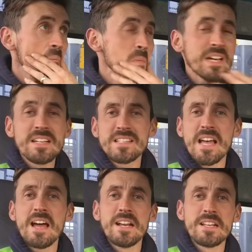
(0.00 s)

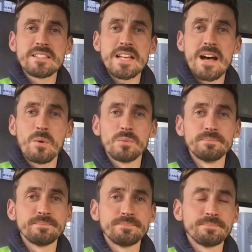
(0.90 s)
Mkhitaryan's out.
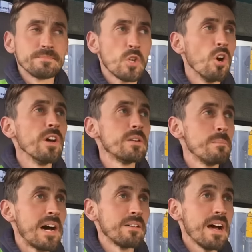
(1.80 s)
Gutted,
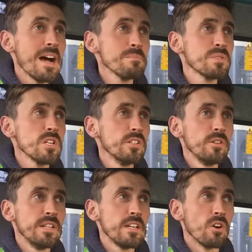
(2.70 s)
man.
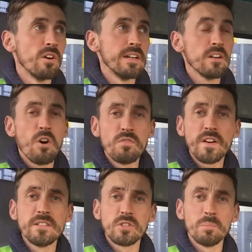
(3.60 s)
Absolutely gutted.
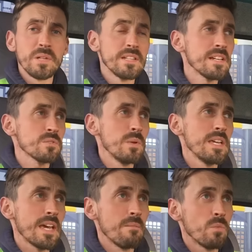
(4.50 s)
Over in Dublin last
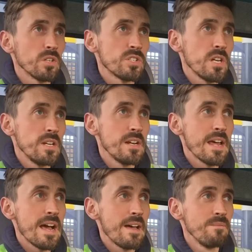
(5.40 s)
weekend watching
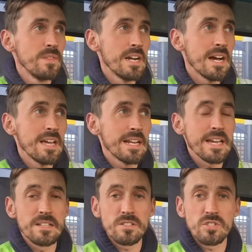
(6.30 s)
United
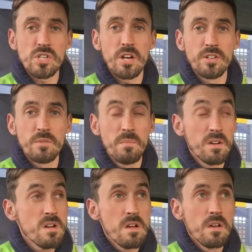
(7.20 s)
against Tottenham.
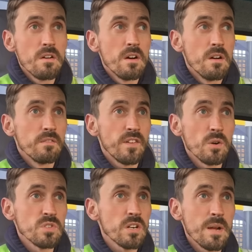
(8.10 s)

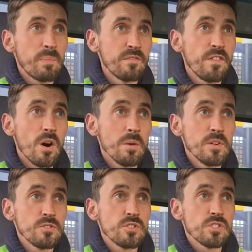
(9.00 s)
Thought it was a great
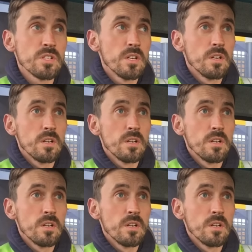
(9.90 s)
performance.